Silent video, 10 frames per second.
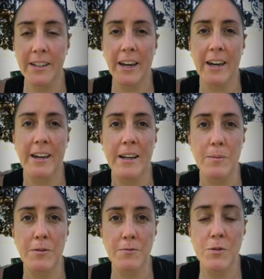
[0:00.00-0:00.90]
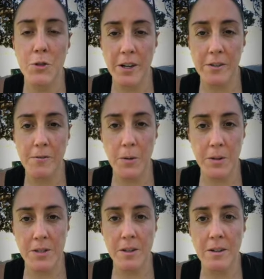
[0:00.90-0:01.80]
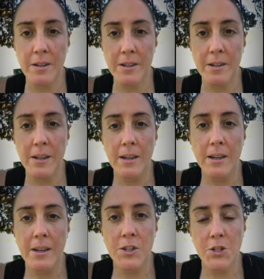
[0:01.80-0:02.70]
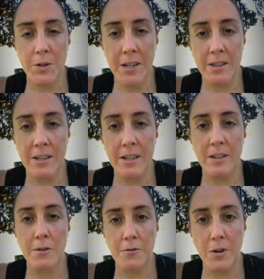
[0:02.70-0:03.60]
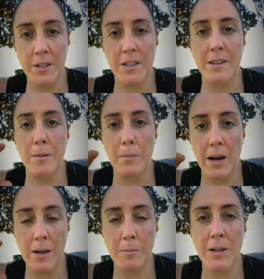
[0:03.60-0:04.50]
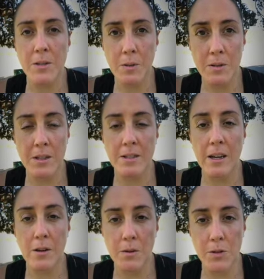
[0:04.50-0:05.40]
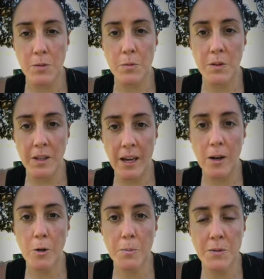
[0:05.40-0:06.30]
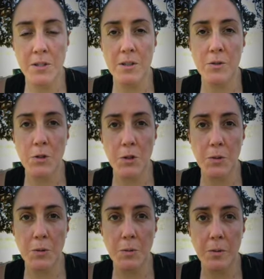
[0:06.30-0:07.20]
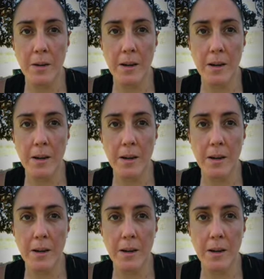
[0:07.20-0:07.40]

And I've been trying to focus on strengthening the front and the back muscles, because that also really helps to